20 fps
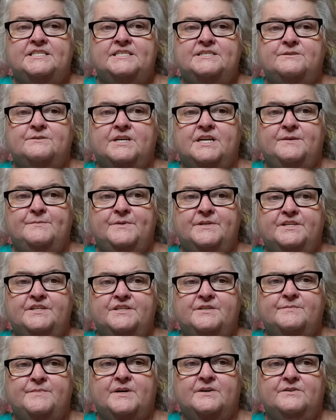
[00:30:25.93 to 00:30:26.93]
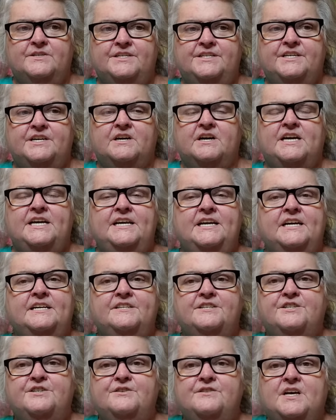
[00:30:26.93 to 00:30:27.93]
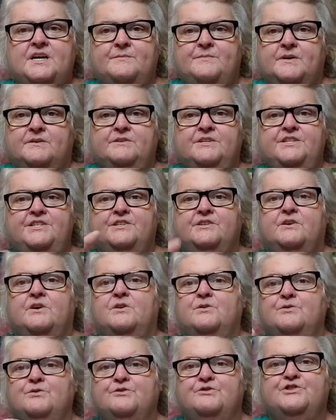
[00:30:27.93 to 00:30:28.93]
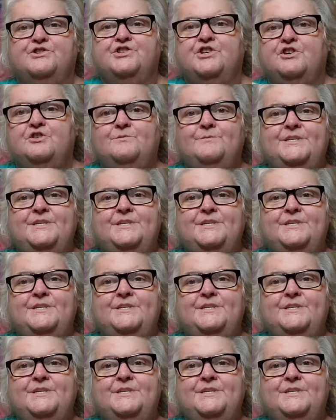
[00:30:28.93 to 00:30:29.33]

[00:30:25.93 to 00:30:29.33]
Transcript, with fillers: When he put it in a ponytail, he had to do that ponytail holder so